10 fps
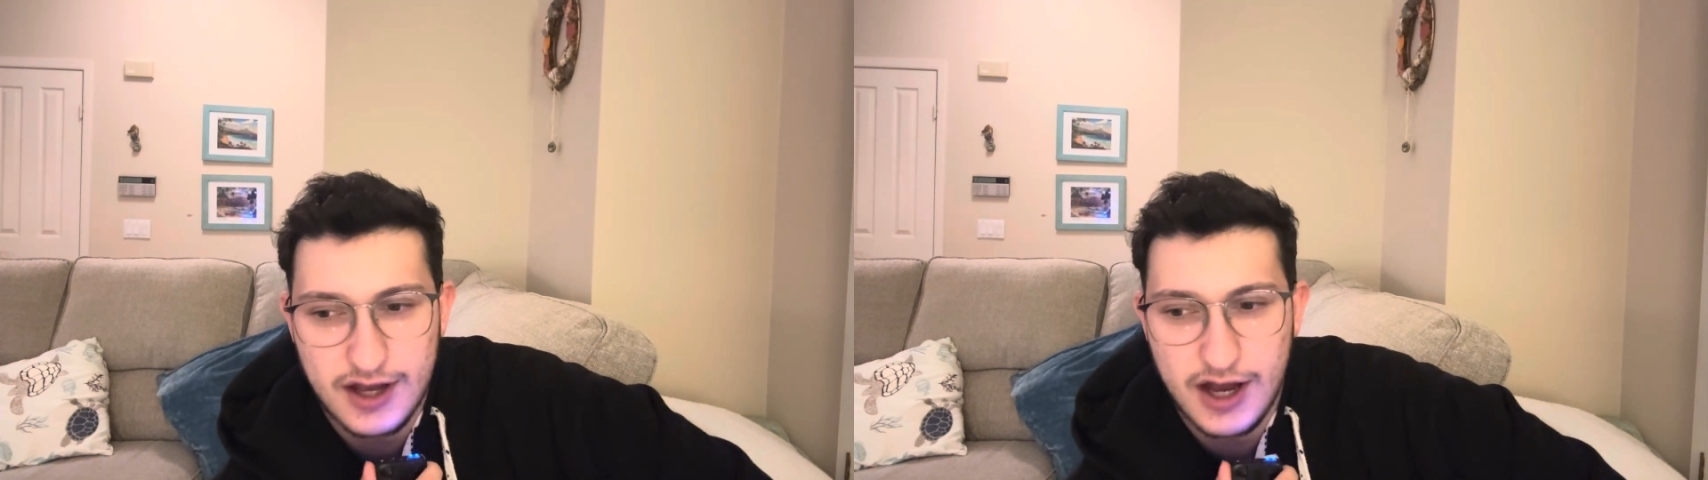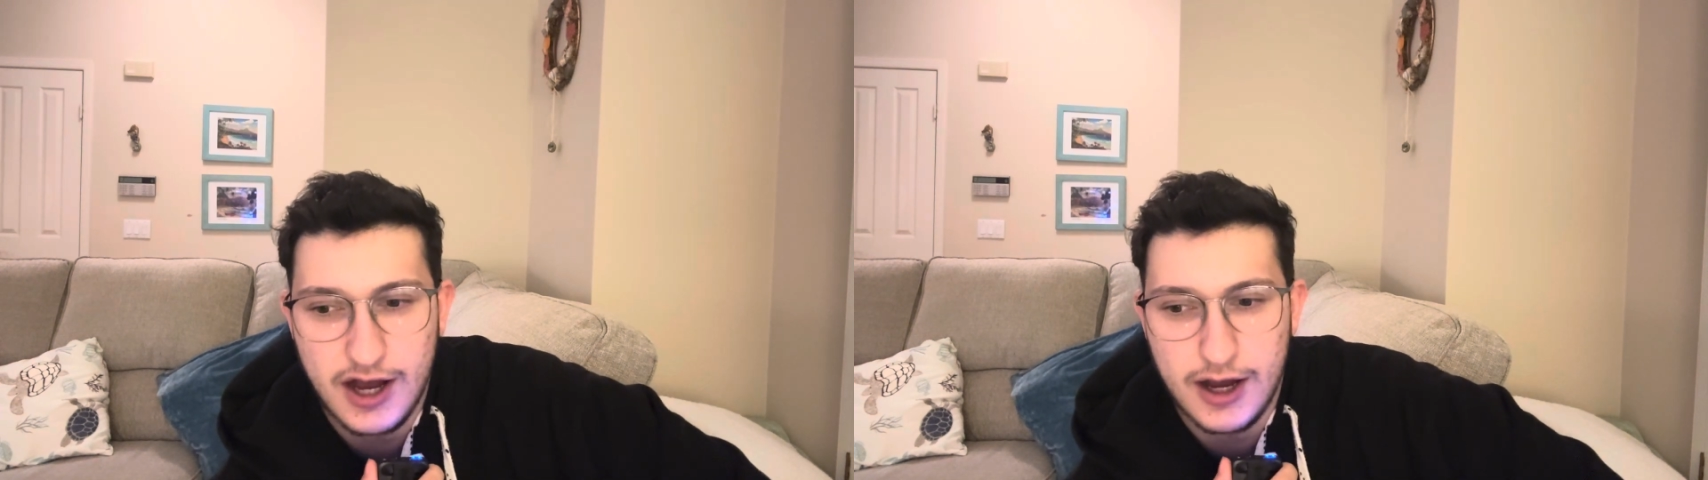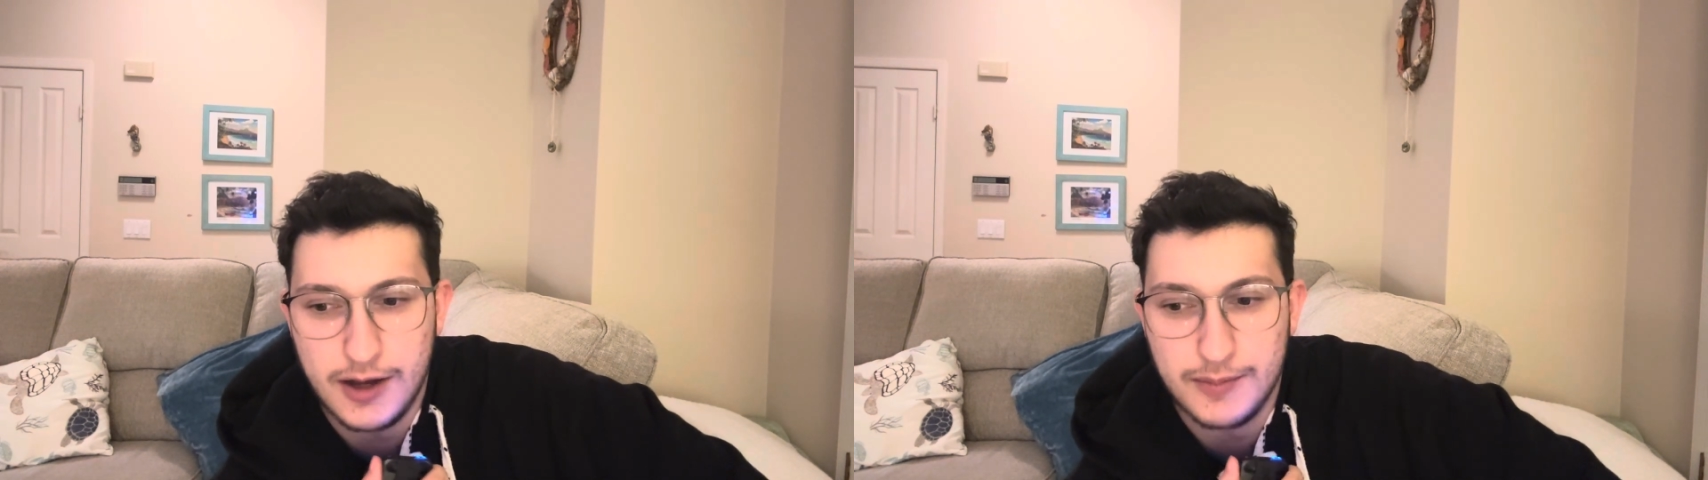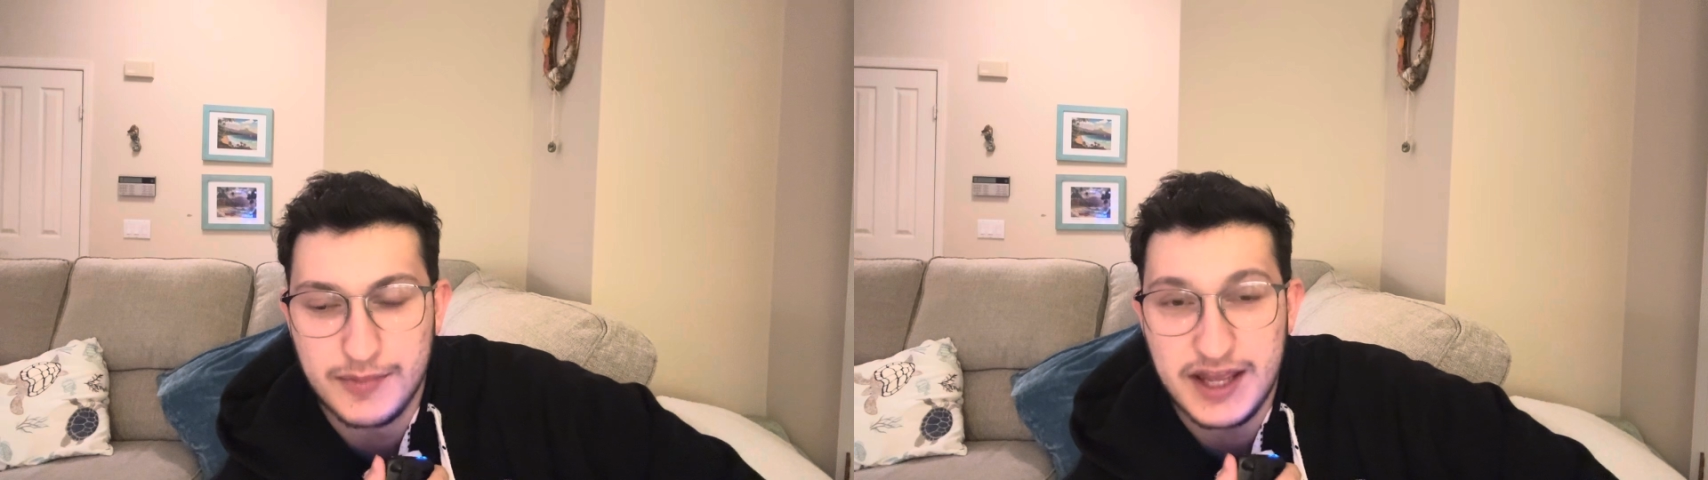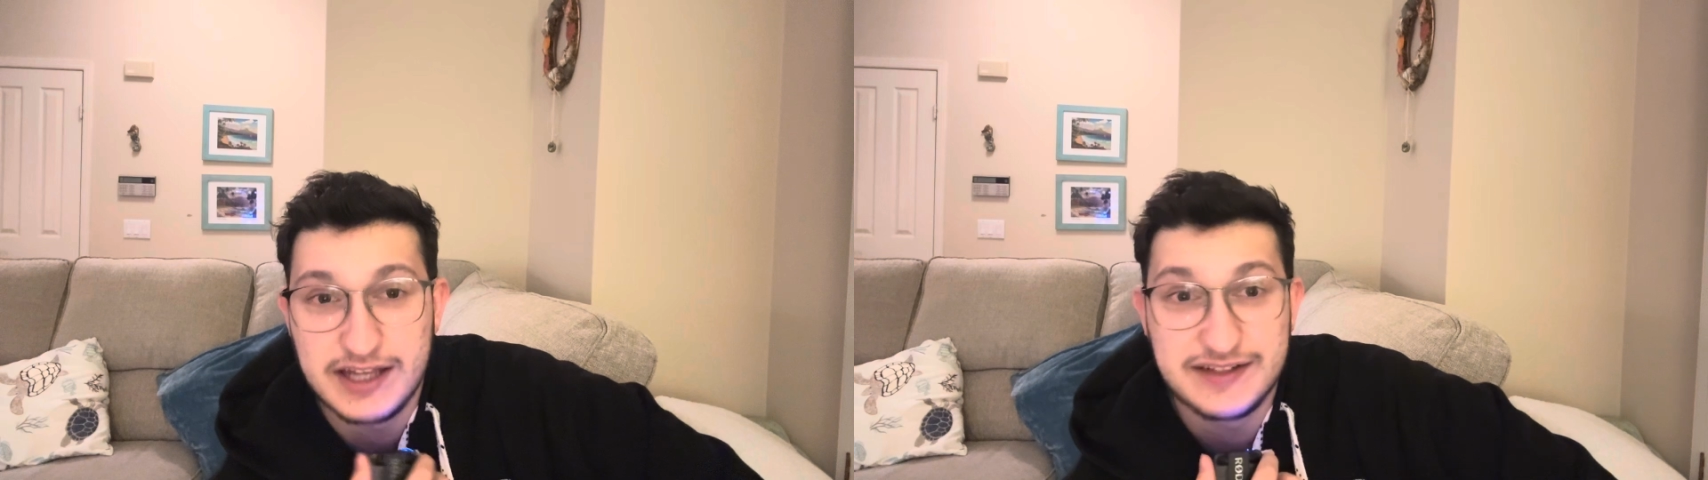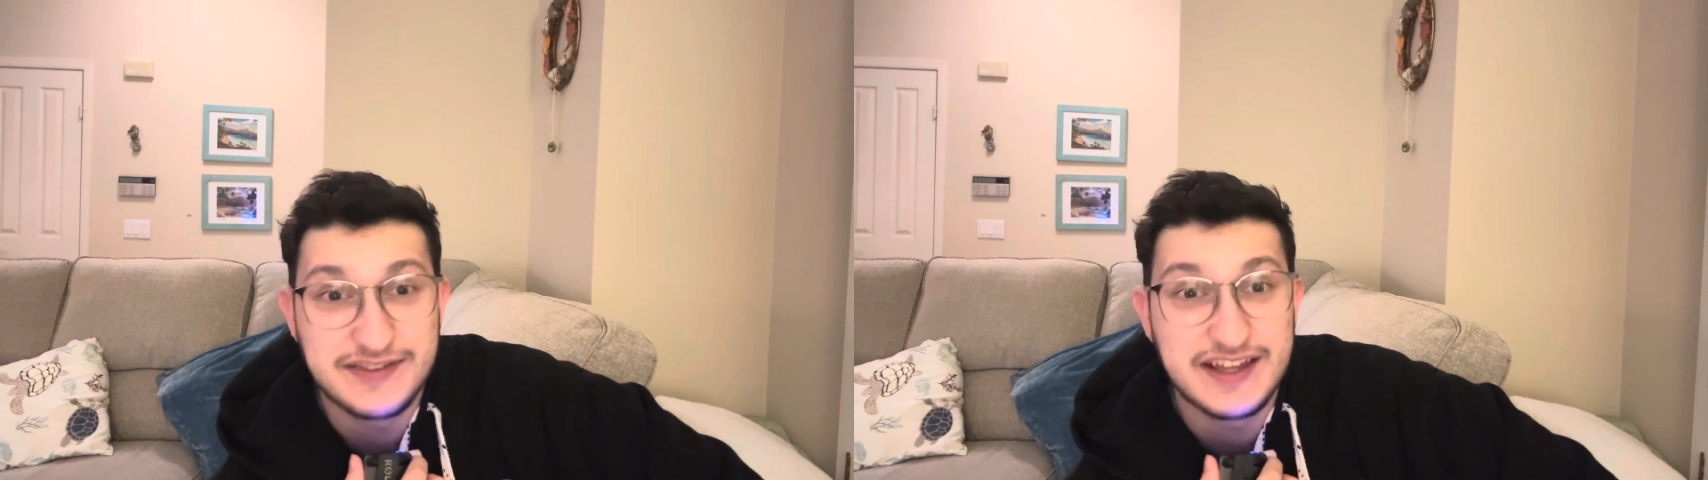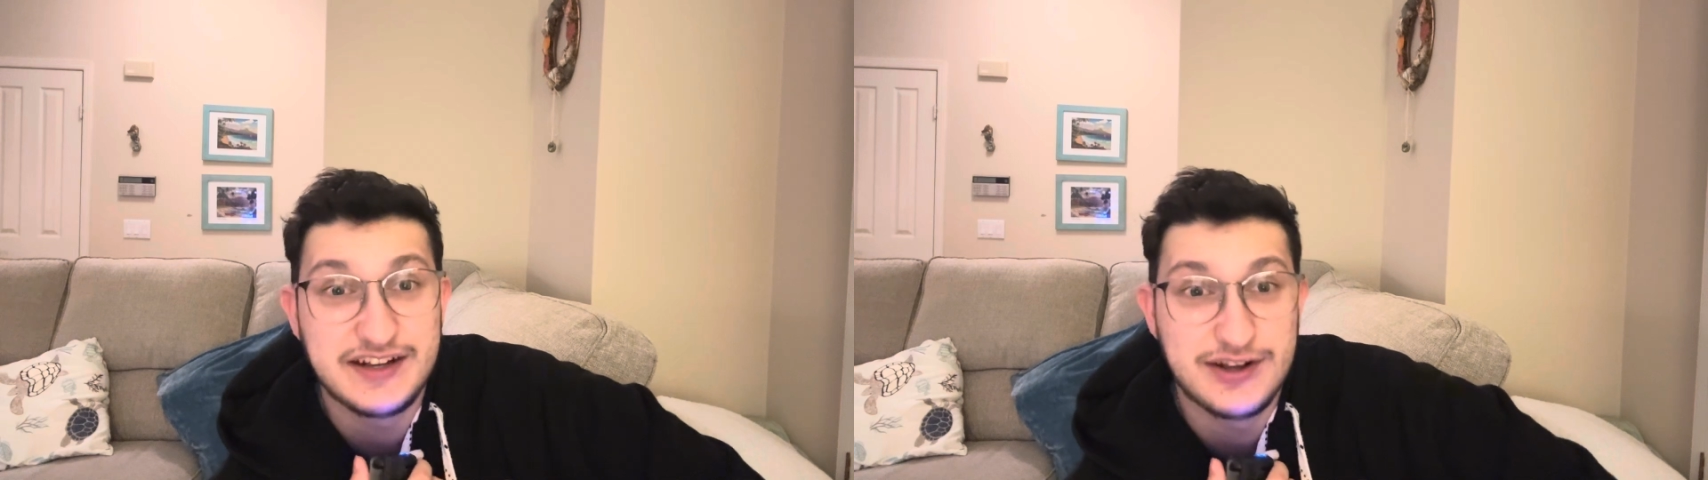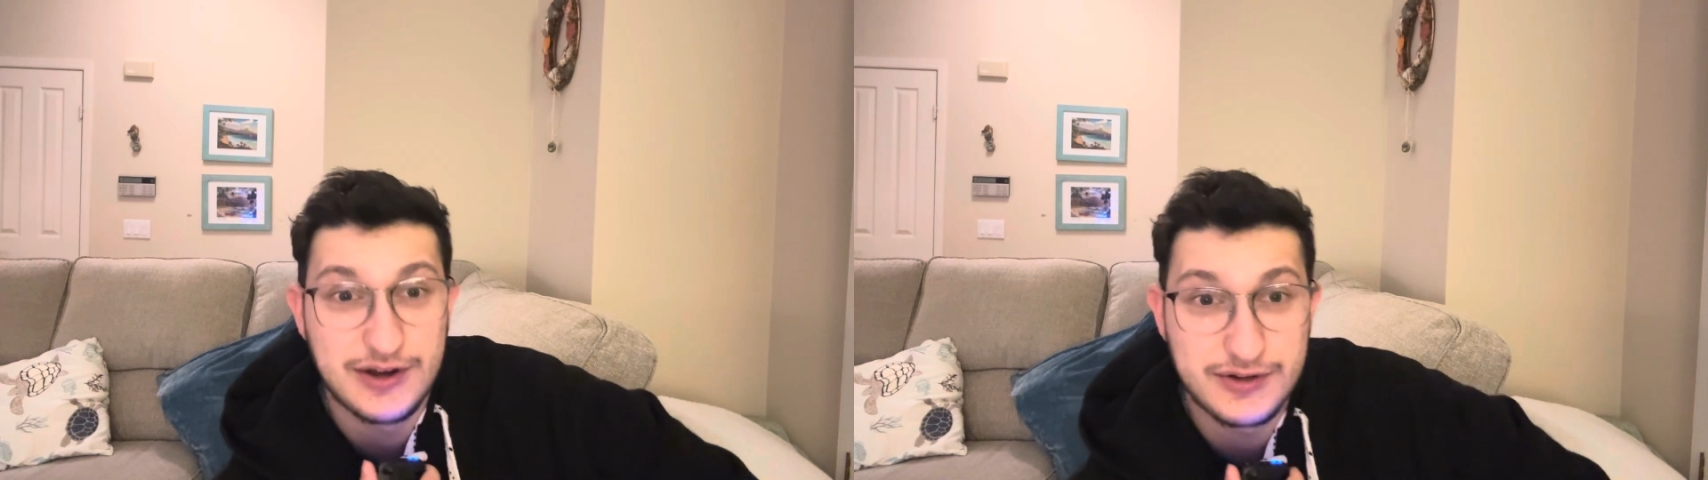And if they
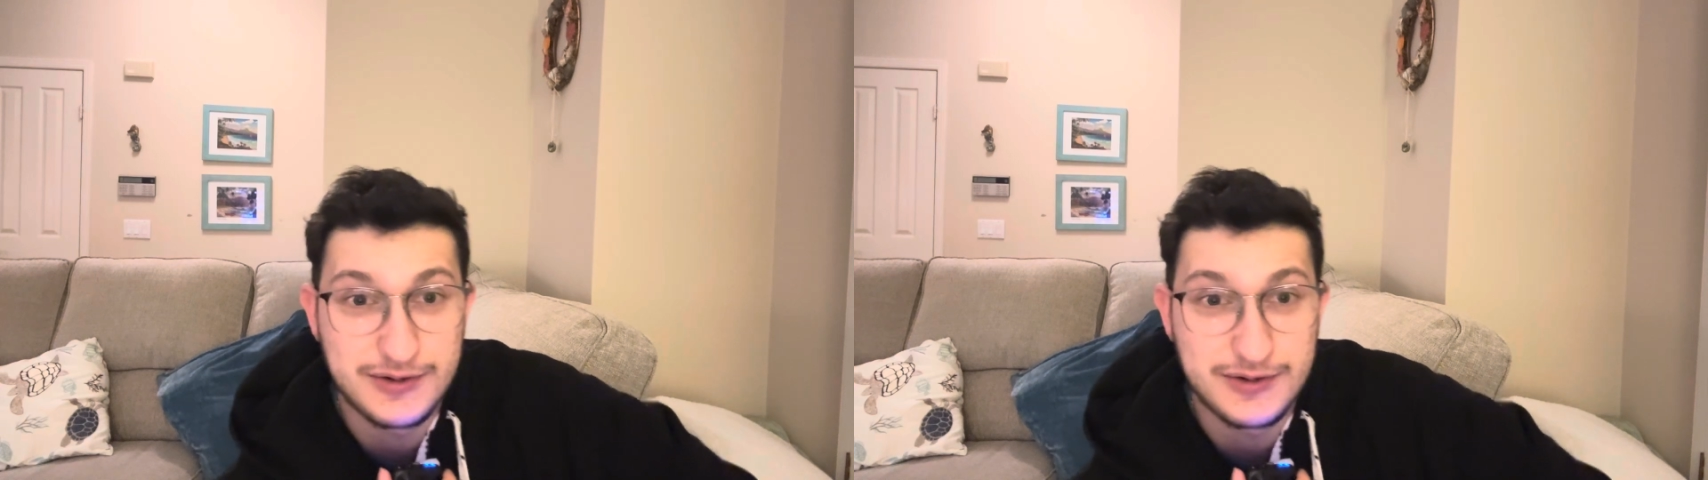know